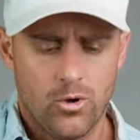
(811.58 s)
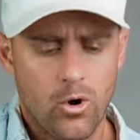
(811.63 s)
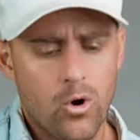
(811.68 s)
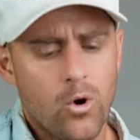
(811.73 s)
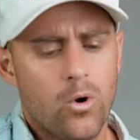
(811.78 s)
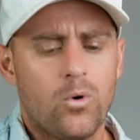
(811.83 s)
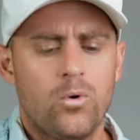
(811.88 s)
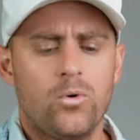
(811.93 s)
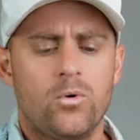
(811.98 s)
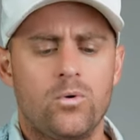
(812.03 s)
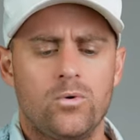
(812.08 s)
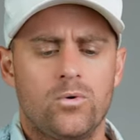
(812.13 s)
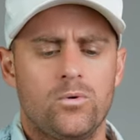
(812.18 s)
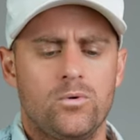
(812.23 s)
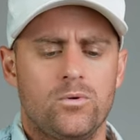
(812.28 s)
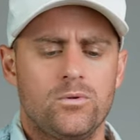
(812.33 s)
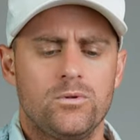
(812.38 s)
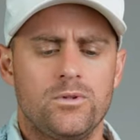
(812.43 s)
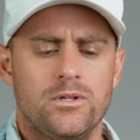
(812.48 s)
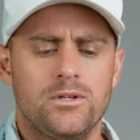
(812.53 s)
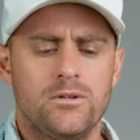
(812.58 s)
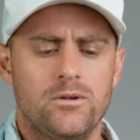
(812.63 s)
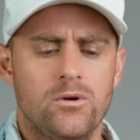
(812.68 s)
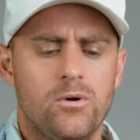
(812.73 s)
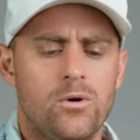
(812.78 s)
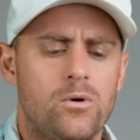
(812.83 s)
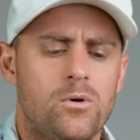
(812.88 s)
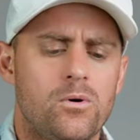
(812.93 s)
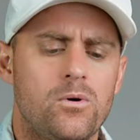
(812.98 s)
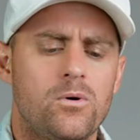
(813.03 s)
Holy,
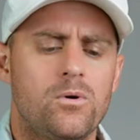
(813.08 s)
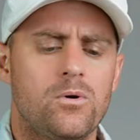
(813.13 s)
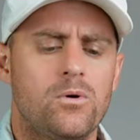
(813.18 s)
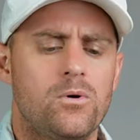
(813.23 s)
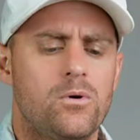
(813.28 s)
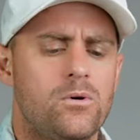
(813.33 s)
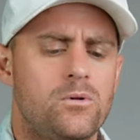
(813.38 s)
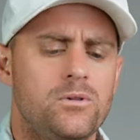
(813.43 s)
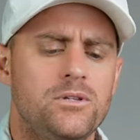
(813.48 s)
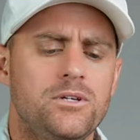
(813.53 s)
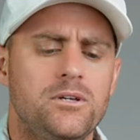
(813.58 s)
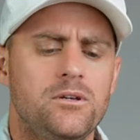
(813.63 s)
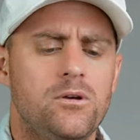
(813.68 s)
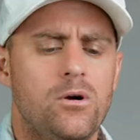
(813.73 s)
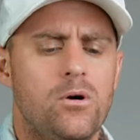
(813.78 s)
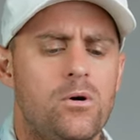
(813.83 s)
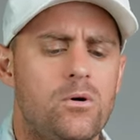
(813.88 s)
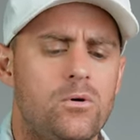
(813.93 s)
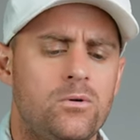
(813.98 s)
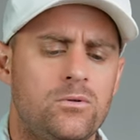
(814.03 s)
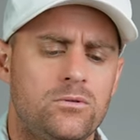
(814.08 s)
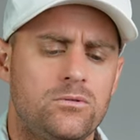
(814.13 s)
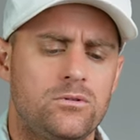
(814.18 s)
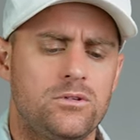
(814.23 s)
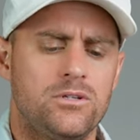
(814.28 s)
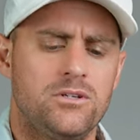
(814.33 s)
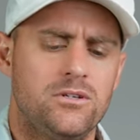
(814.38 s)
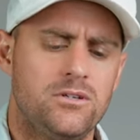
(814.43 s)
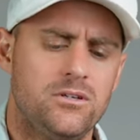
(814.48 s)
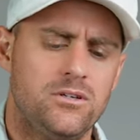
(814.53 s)
holy,
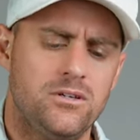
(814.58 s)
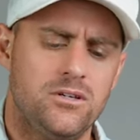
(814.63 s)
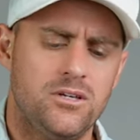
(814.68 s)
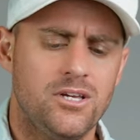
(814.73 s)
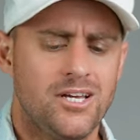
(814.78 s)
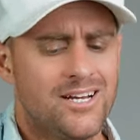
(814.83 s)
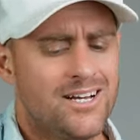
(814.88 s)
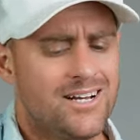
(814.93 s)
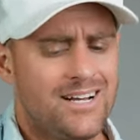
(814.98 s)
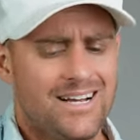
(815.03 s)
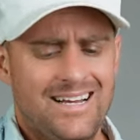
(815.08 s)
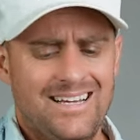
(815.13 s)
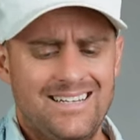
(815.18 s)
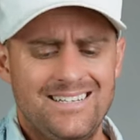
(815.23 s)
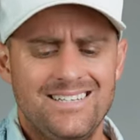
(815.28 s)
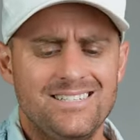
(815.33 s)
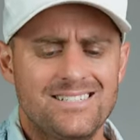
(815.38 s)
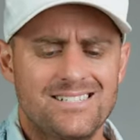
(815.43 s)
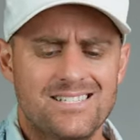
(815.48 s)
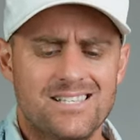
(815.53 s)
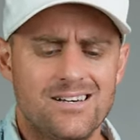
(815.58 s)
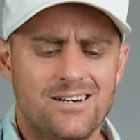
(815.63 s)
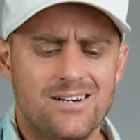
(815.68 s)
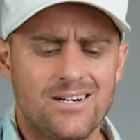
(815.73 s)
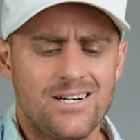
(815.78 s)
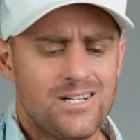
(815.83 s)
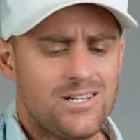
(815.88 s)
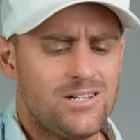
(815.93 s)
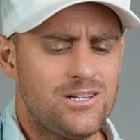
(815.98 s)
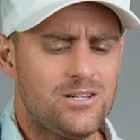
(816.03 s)
holy is the
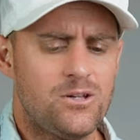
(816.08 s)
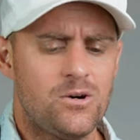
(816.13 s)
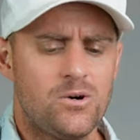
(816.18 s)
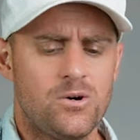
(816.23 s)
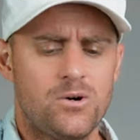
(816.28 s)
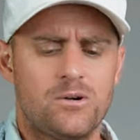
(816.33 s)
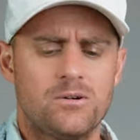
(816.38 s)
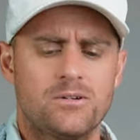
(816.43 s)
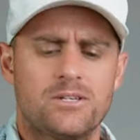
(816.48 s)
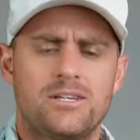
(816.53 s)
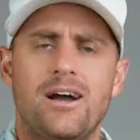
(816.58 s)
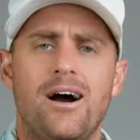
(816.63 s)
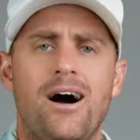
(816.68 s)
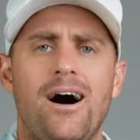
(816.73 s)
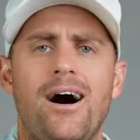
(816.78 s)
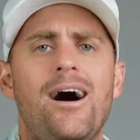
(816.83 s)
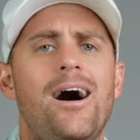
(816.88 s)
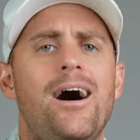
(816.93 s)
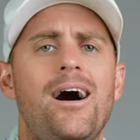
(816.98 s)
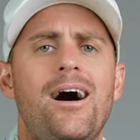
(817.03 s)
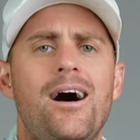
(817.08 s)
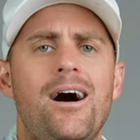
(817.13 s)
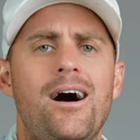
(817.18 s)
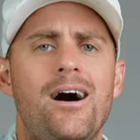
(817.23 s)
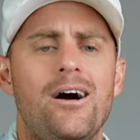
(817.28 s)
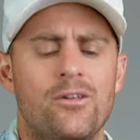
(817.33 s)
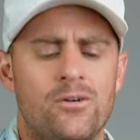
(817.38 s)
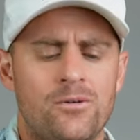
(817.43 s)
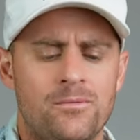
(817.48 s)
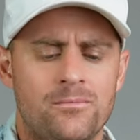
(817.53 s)
Lord
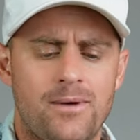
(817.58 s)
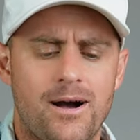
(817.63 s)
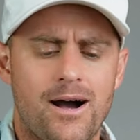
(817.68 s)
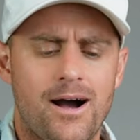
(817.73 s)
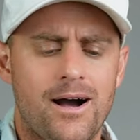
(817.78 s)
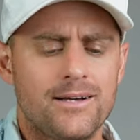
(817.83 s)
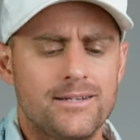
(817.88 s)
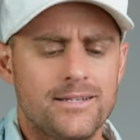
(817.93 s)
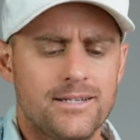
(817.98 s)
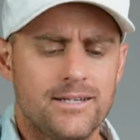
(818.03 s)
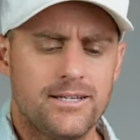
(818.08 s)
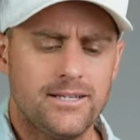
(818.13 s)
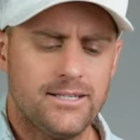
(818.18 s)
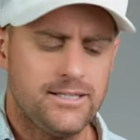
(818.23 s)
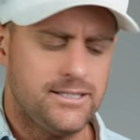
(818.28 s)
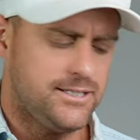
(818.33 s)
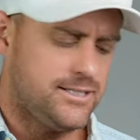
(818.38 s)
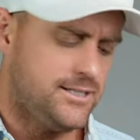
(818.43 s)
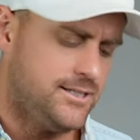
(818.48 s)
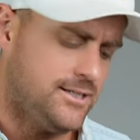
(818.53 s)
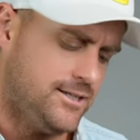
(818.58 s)
God Almighty,